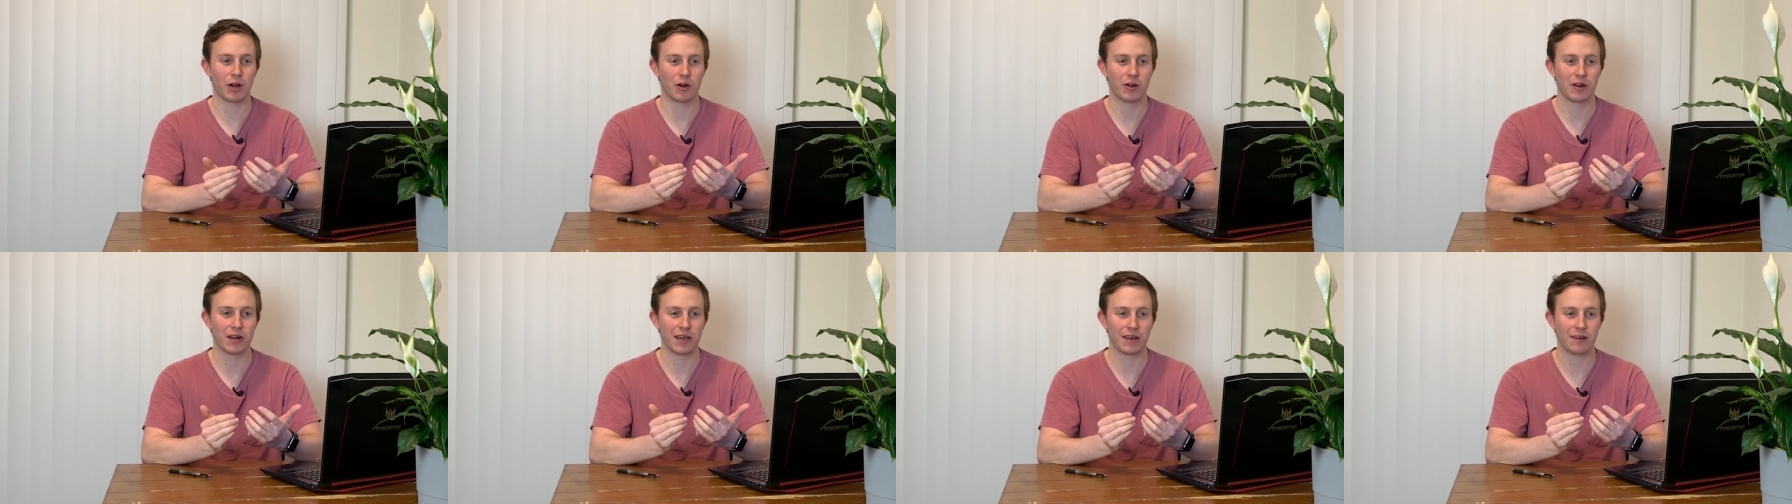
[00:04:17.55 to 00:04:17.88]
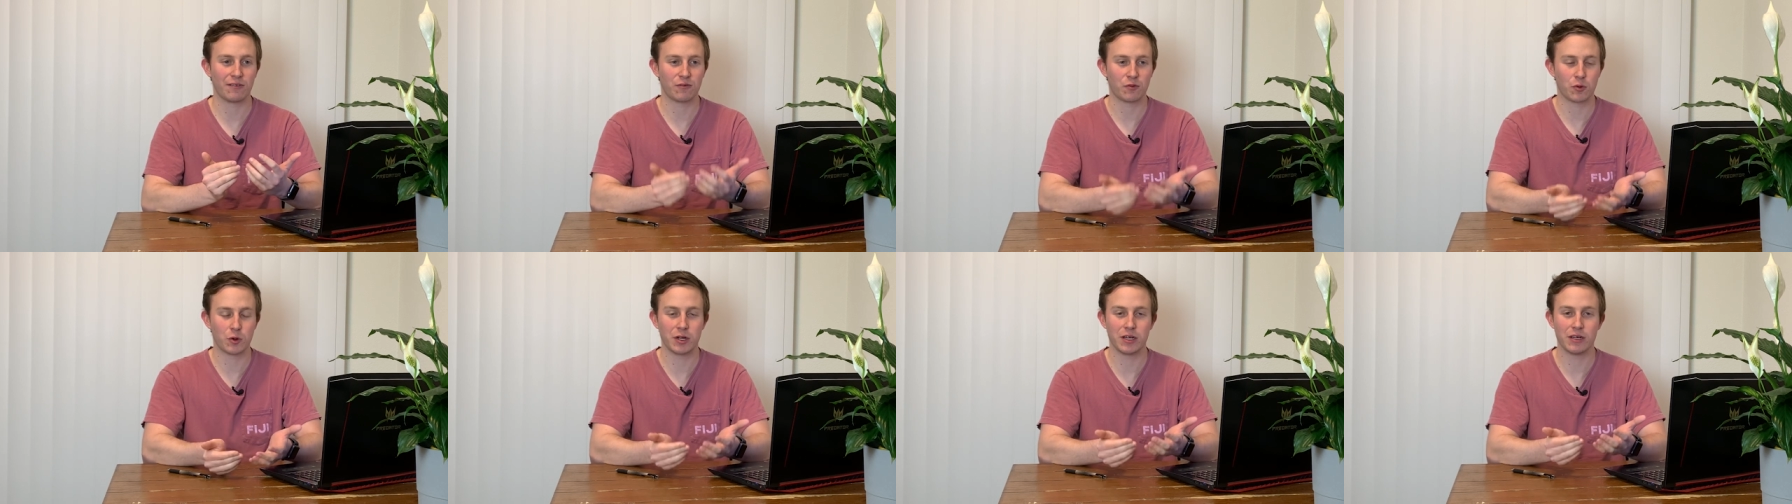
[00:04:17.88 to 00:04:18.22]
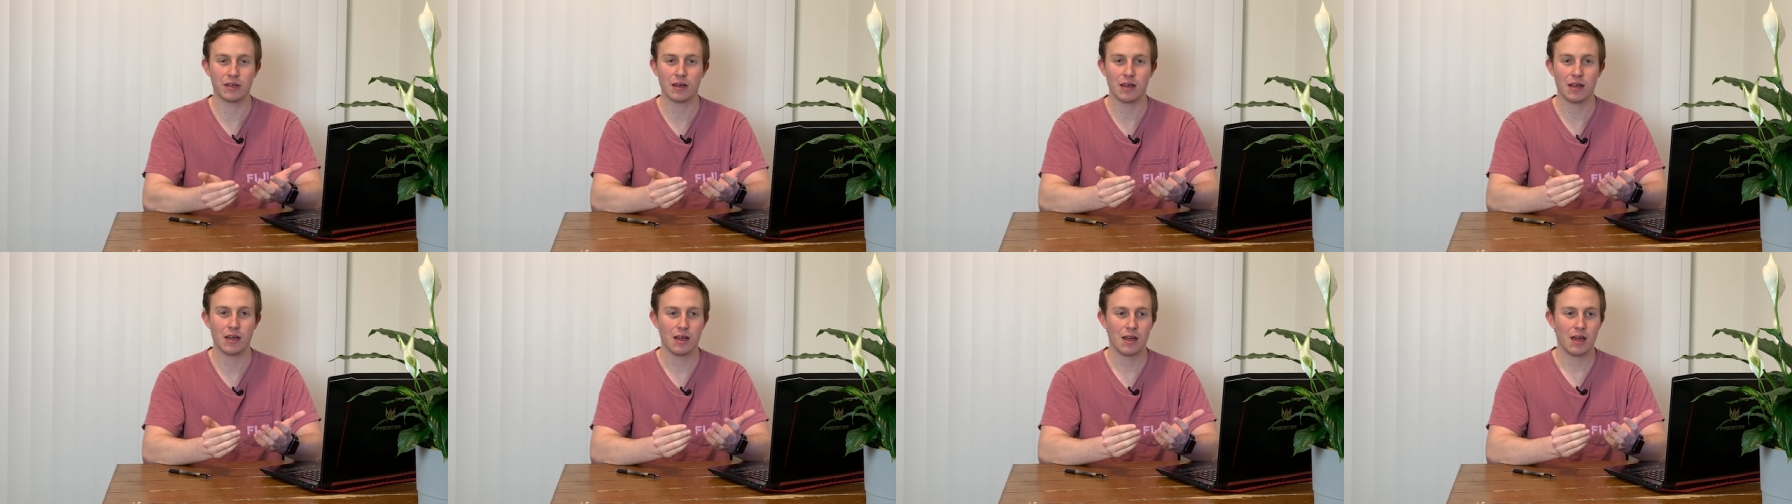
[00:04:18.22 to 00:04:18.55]
are in a
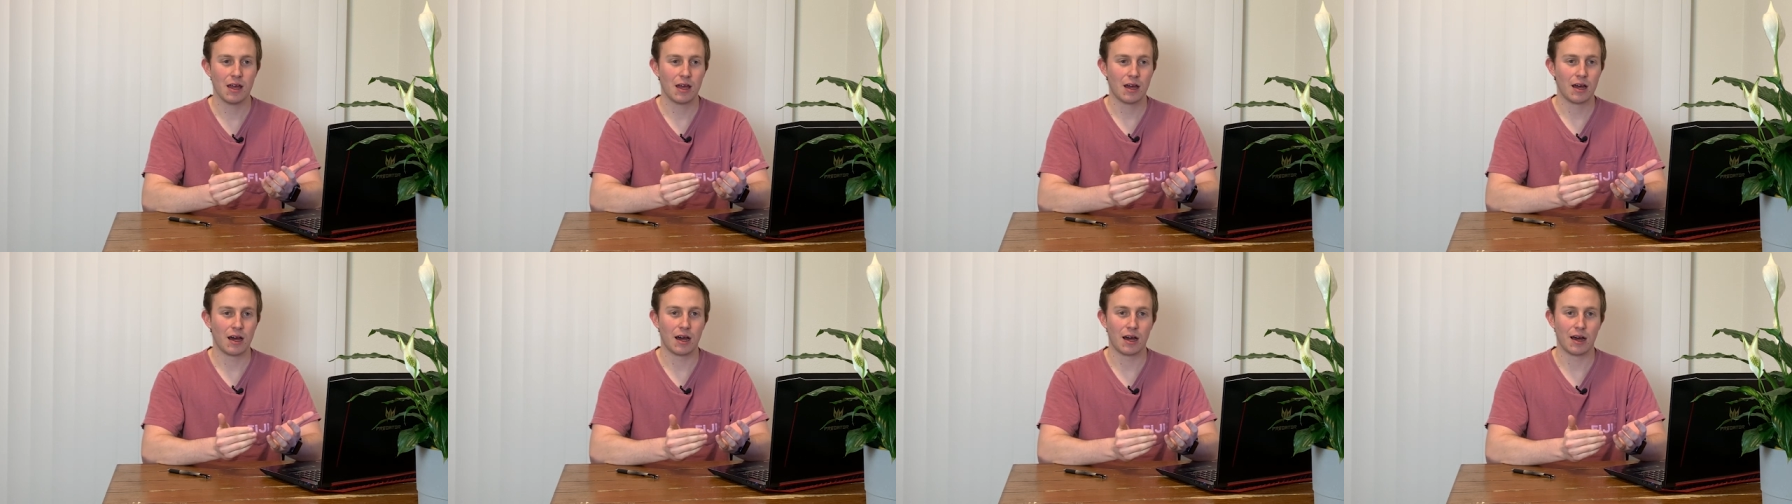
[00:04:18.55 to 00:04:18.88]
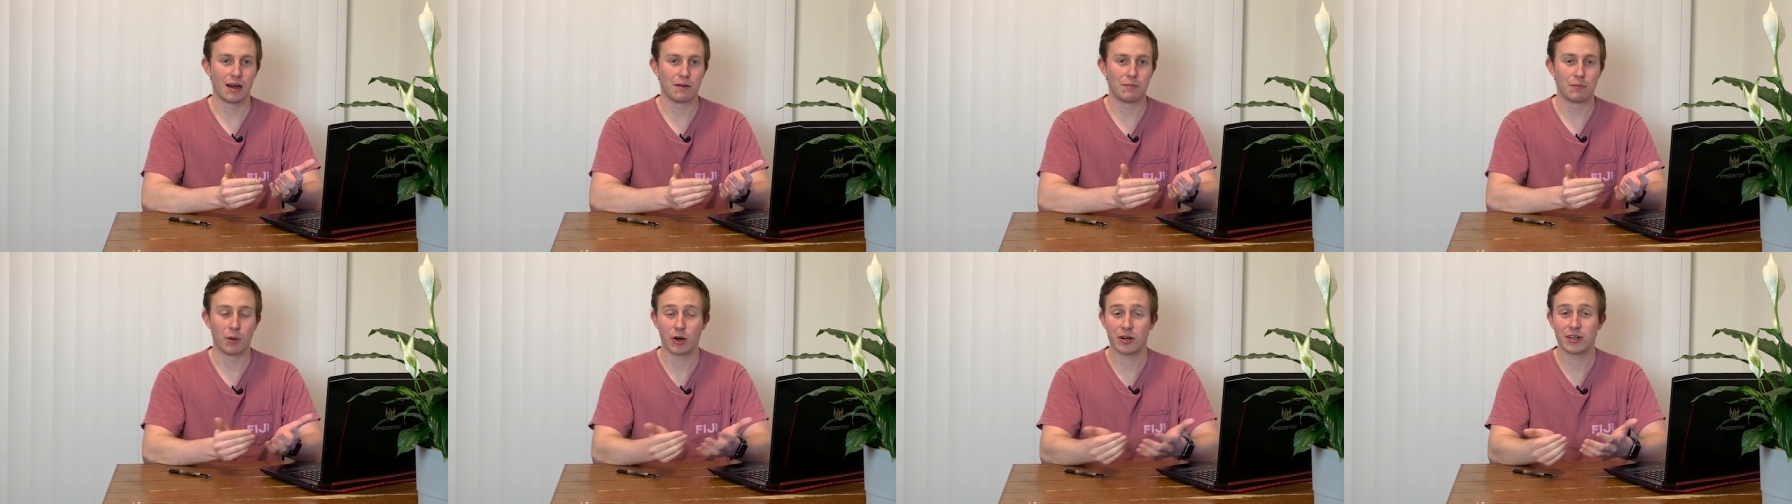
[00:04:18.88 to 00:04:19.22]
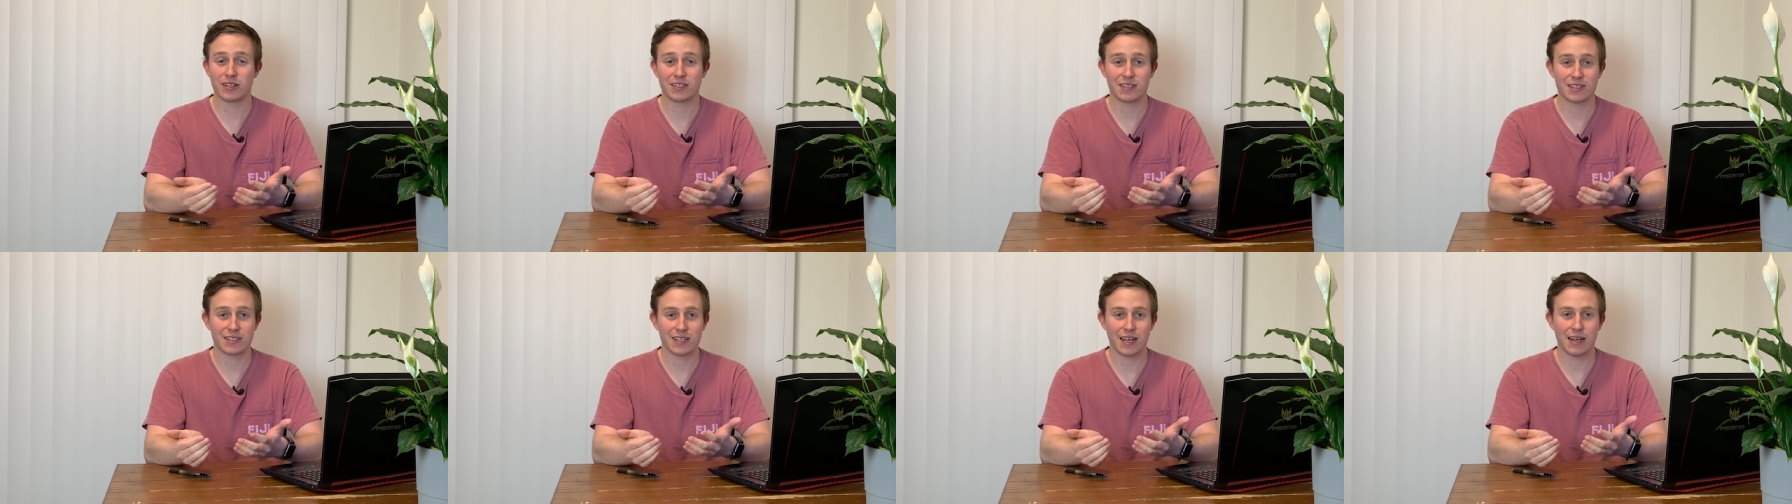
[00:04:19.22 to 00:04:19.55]
free Uh,
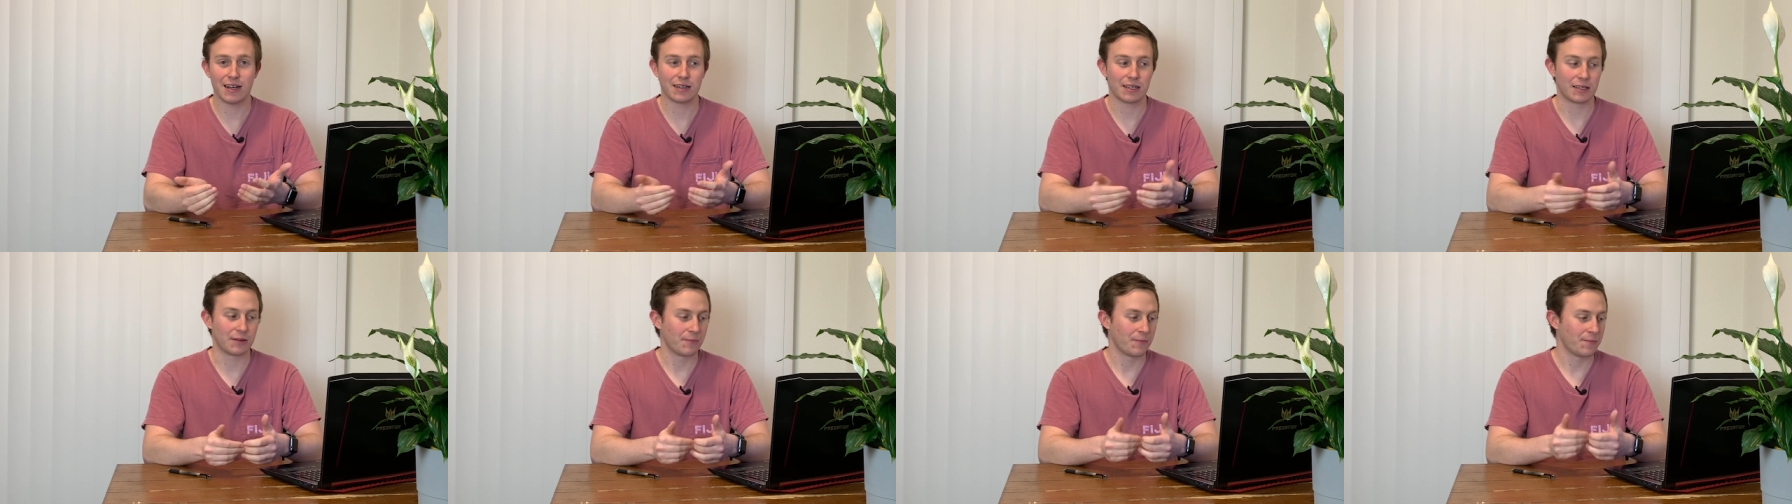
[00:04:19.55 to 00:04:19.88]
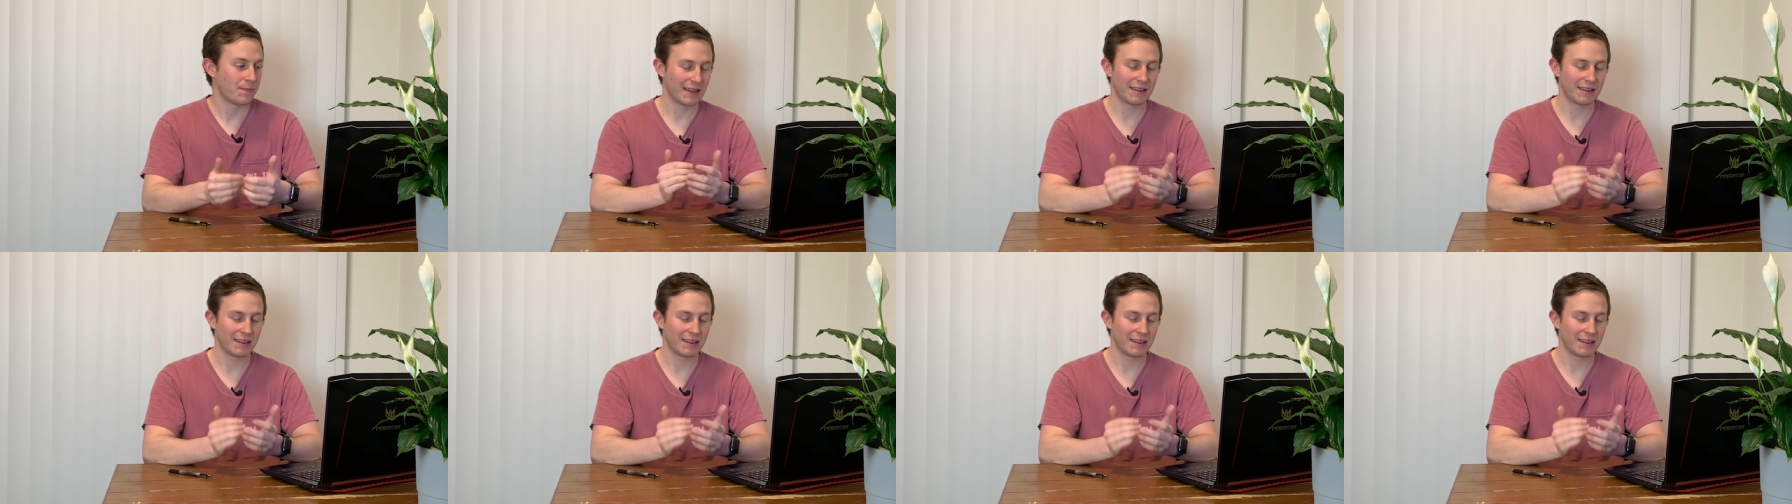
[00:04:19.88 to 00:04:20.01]
market society.